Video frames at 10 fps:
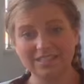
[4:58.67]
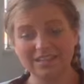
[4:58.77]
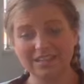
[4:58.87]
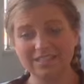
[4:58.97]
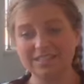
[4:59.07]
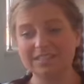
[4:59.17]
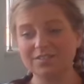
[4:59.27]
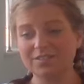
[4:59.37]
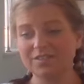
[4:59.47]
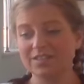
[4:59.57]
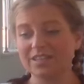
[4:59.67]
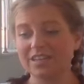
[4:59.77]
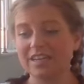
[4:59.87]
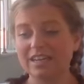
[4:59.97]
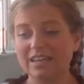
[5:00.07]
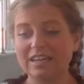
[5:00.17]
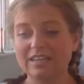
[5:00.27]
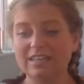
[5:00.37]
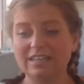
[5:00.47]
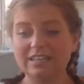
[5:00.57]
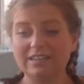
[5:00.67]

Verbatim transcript: tantalizing yeah. question, I think, for later in the year,